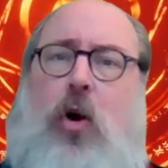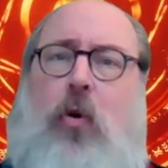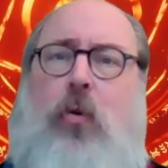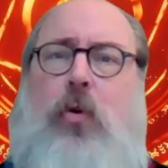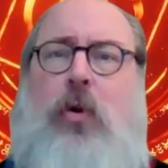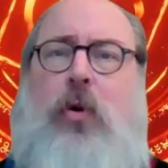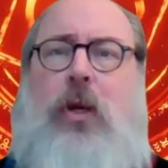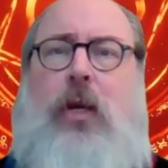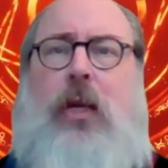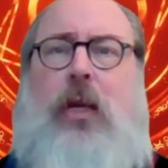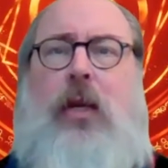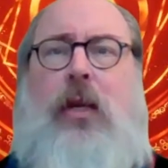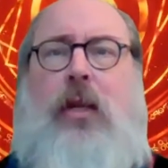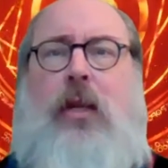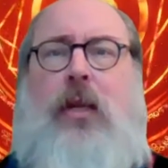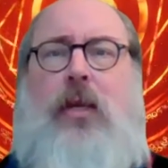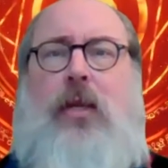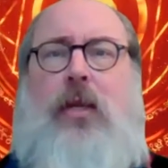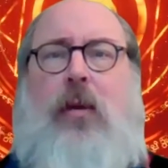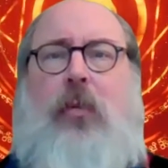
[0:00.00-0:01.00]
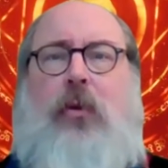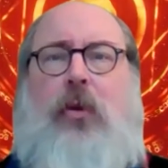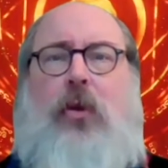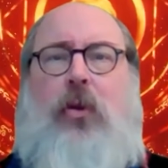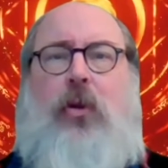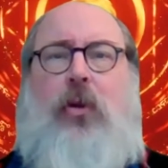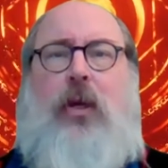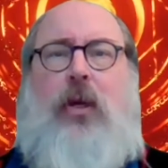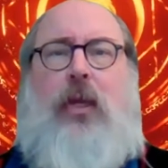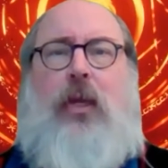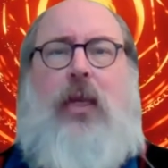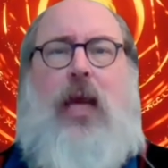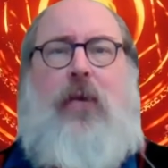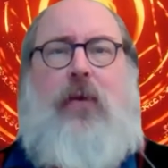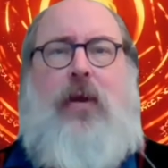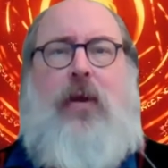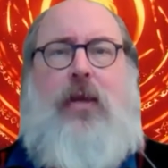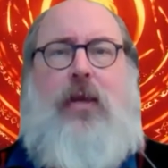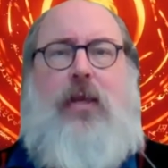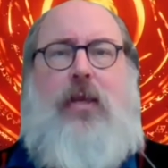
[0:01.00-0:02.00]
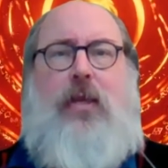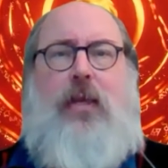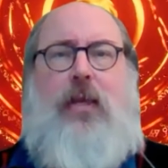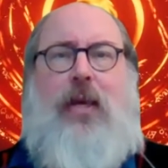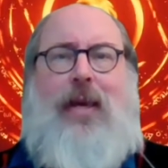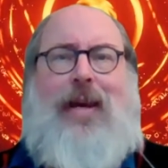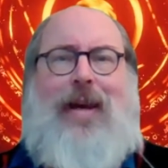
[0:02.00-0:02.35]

routinely is able to look at the evidence